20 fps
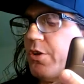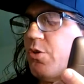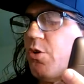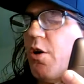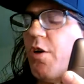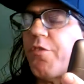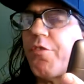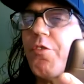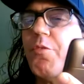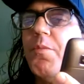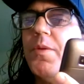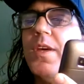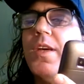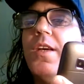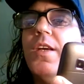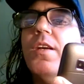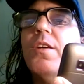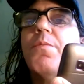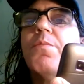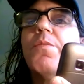can offer
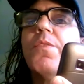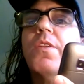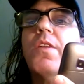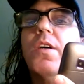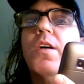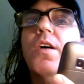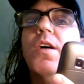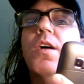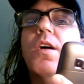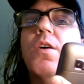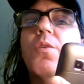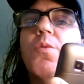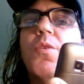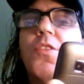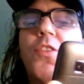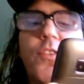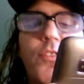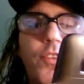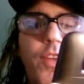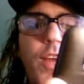me uh,
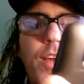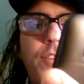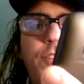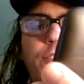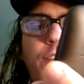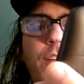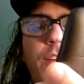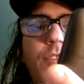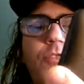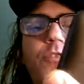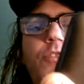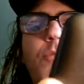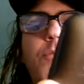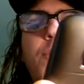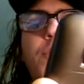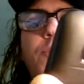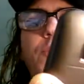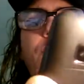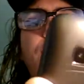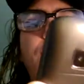with this case. Thank you so
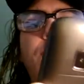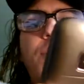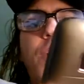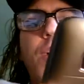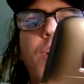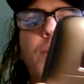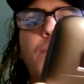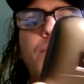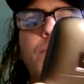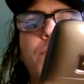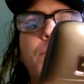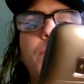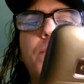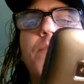much for your time.